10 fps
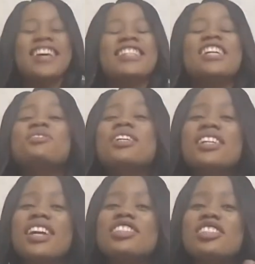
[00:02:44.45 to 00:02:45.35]
That's what
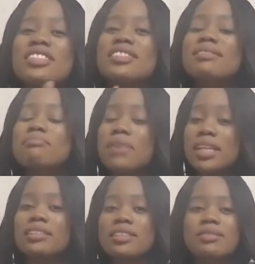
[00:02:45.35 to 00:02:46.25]
he actually
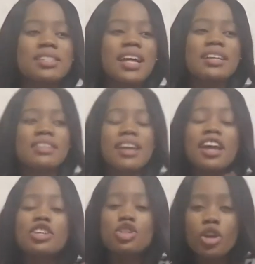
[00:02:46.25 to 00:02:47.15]
meant. He was like,
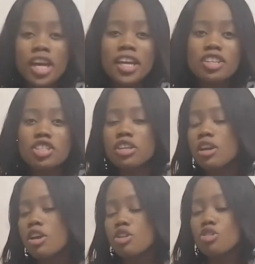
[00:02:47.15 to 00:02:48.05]
at your age,
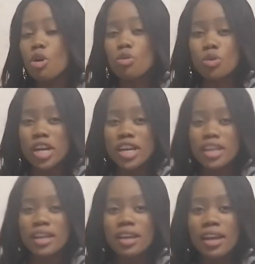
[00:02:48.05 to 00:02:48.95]
no
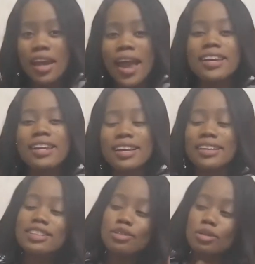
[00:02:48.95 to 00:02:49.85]
ring, and a
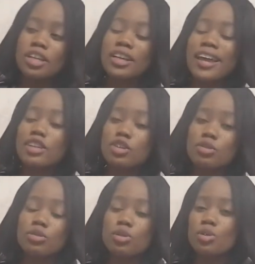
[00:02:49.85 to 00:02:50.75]
lady looking like
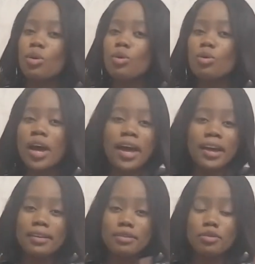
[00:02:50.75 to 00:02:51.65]
you. So
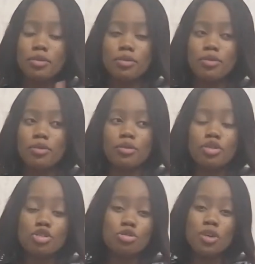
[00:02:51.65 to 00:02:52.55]
no,
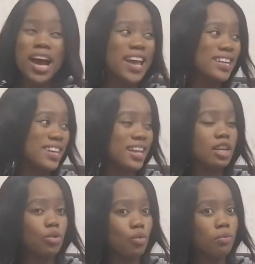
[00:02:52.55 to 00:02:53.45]
you are a
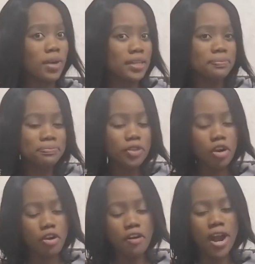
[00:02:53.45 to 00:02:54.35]
nagging woman,
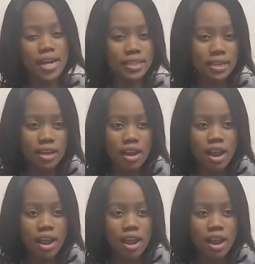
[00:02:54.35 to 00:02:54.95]
right?